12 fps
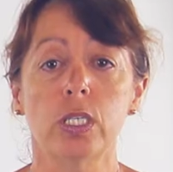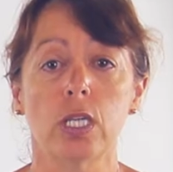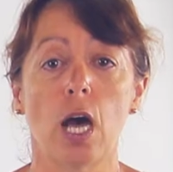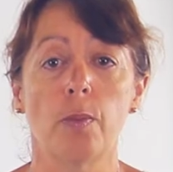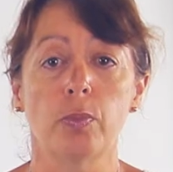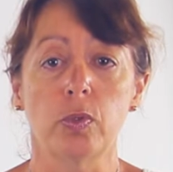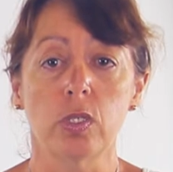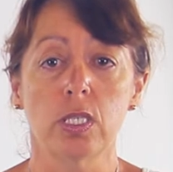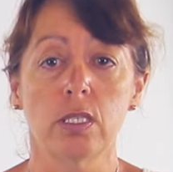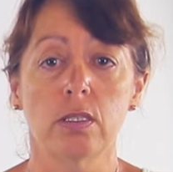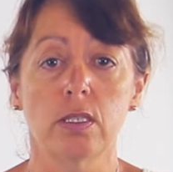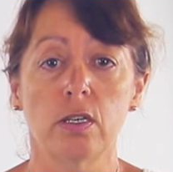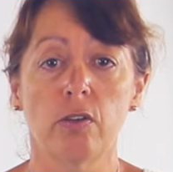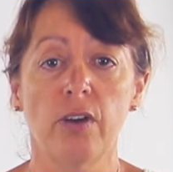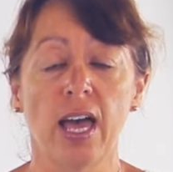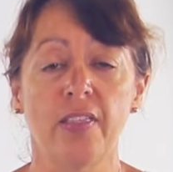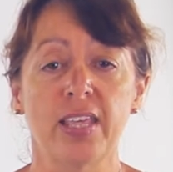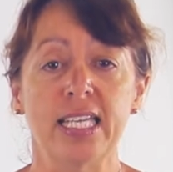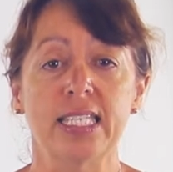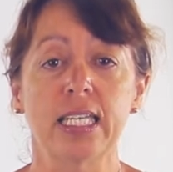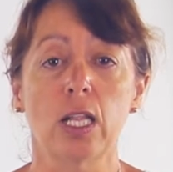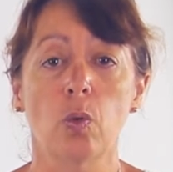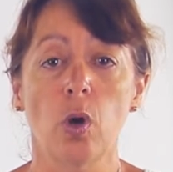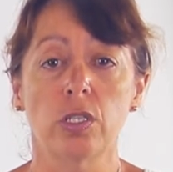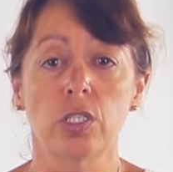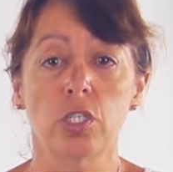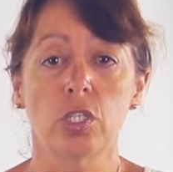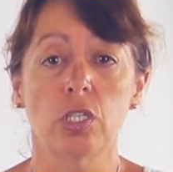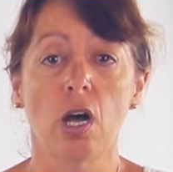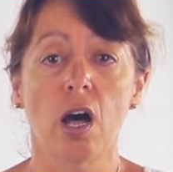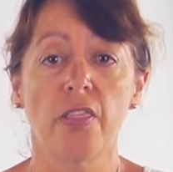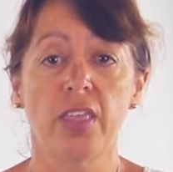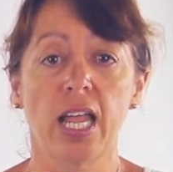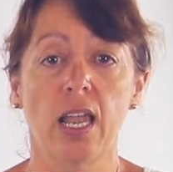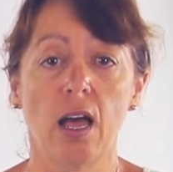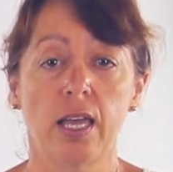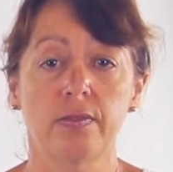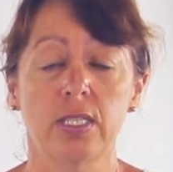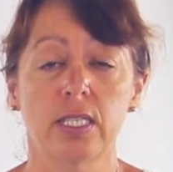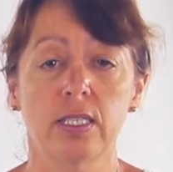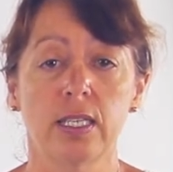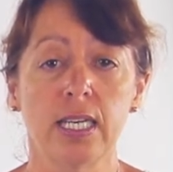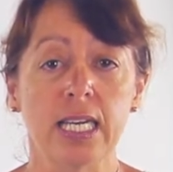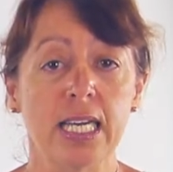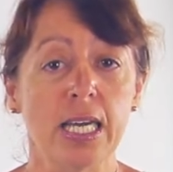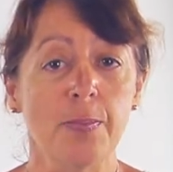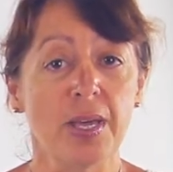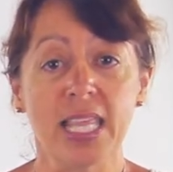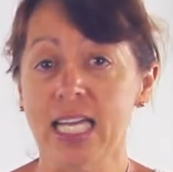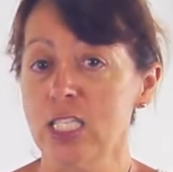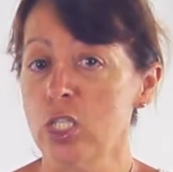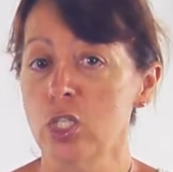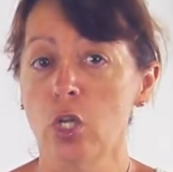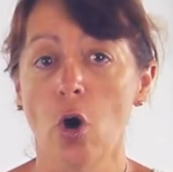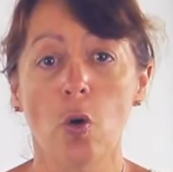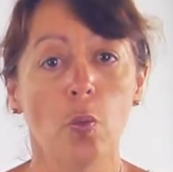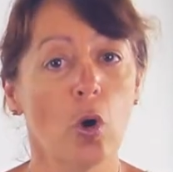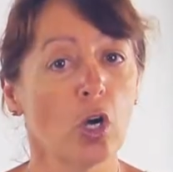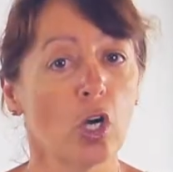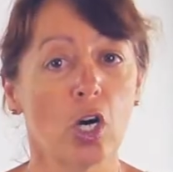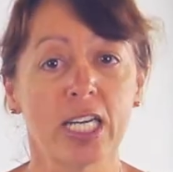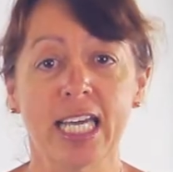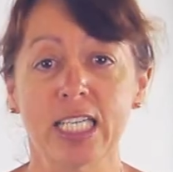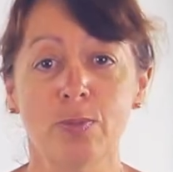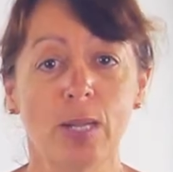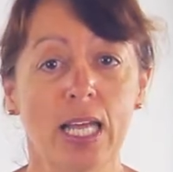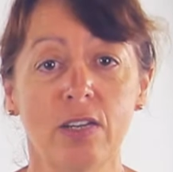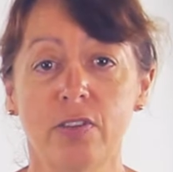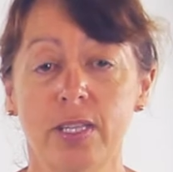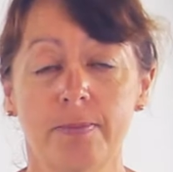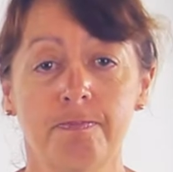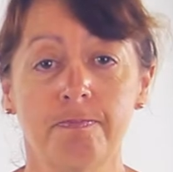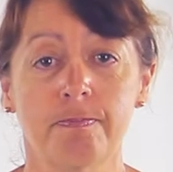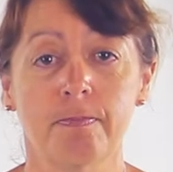examples of how these little ones start their lives. But that's not what God has planned for them.